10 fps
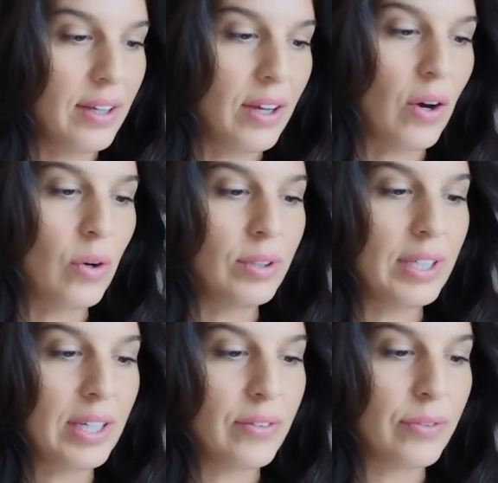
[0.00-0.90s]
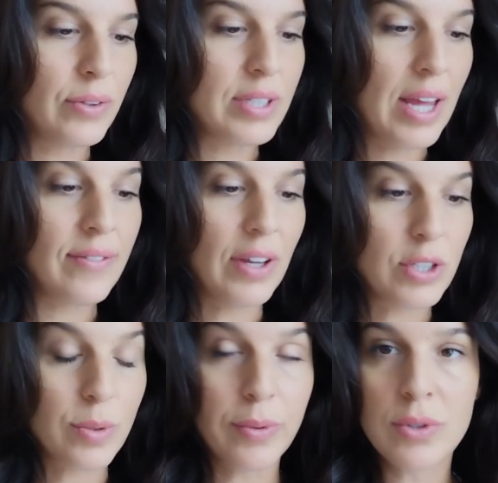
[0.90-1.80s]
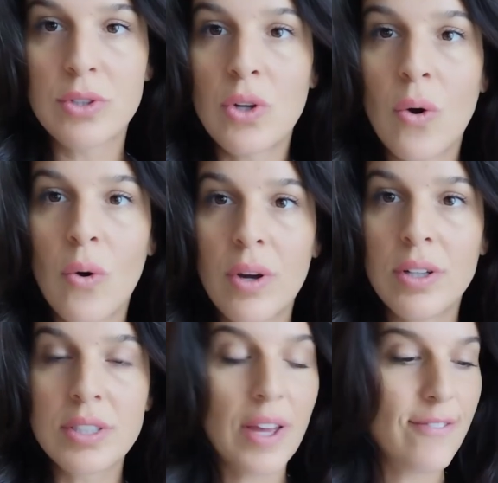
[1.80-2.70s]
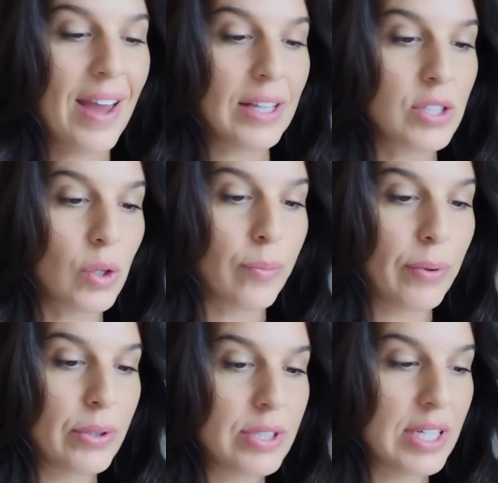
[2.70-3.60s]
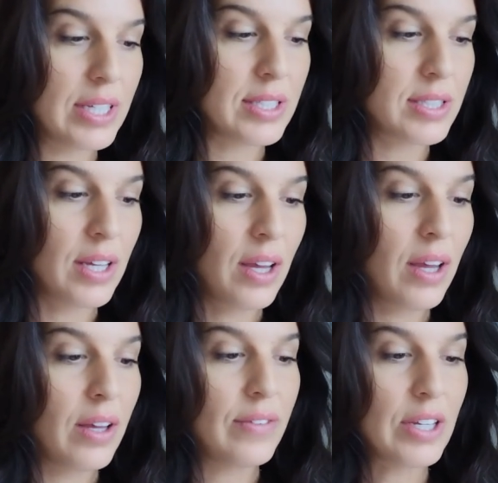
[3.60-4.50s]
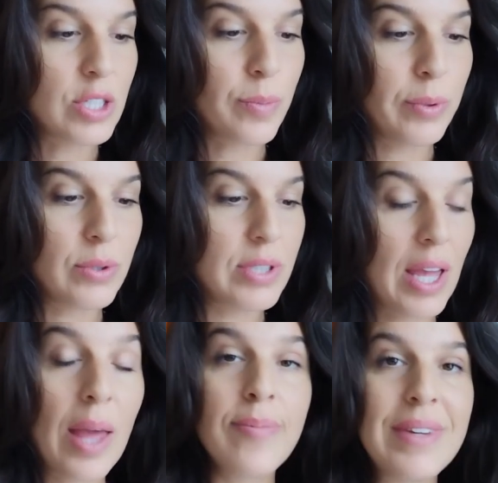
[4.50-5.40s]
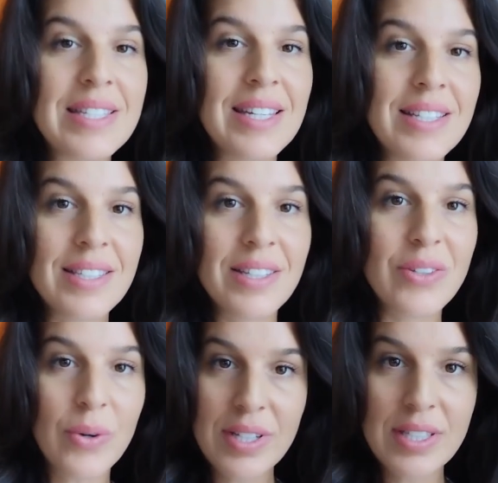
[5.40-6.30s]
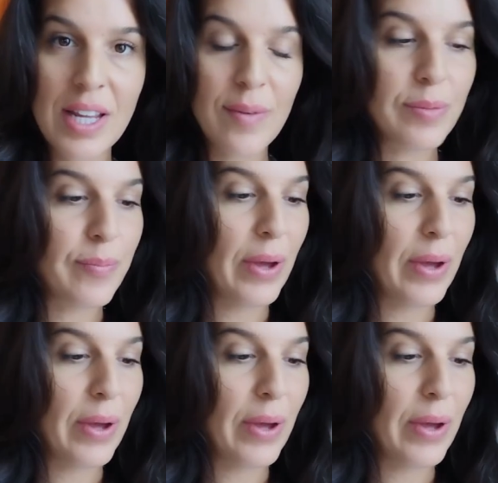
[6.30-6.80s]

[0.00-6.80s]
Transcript: only eat fruit and vegetables, no oils, fats, or proteins. Vegetables can be seasoned or steamed, but